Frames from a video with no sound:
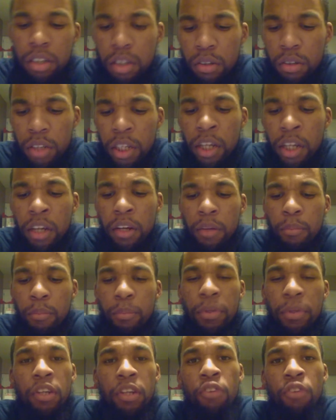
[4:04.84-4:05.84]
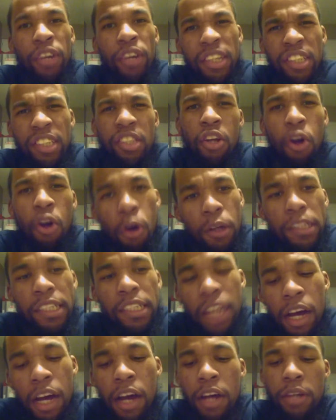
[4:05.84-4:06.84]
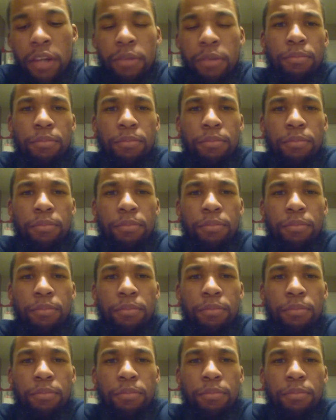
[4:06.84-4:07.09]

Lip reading: Yeah, be the greatest of all time.